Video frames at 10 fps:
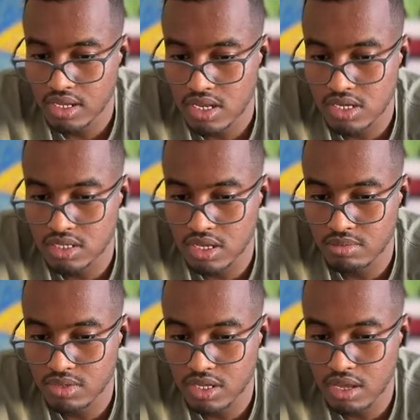
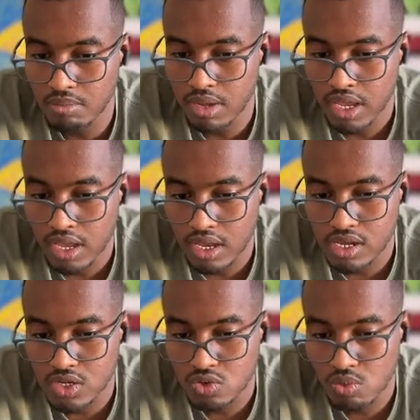ACM team: here
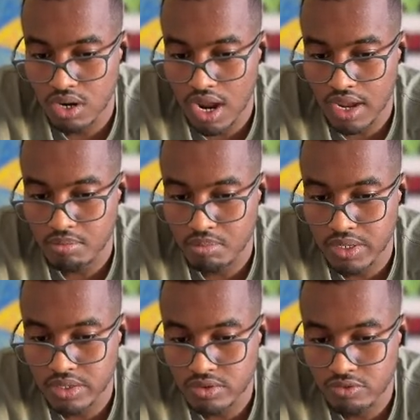is what I
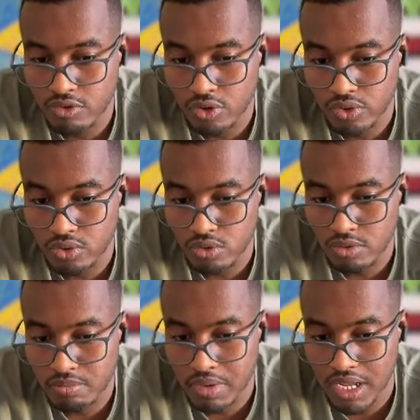built for you,
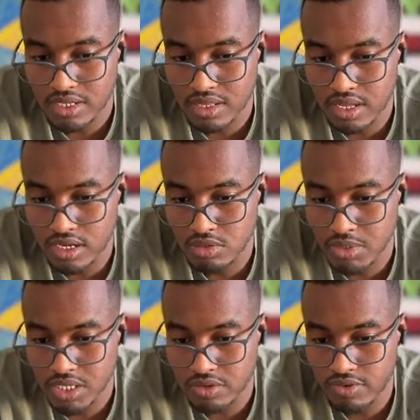plus their
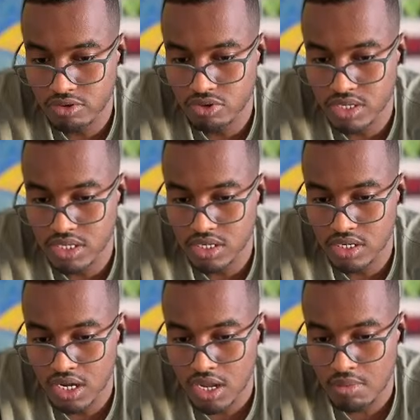specific research,
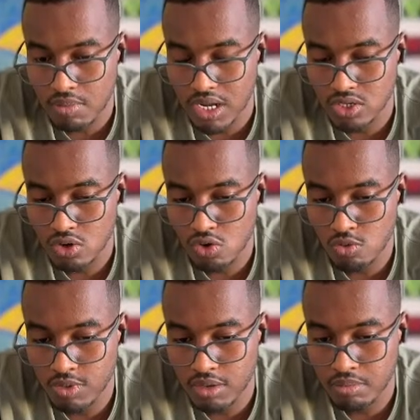plus
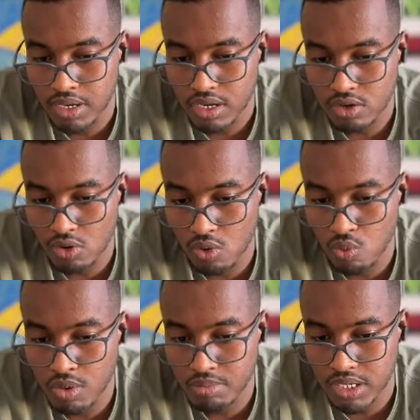Loom embedded on
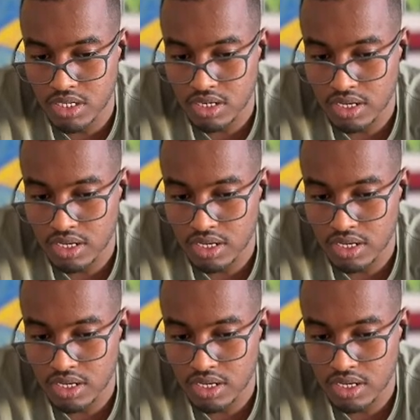one page.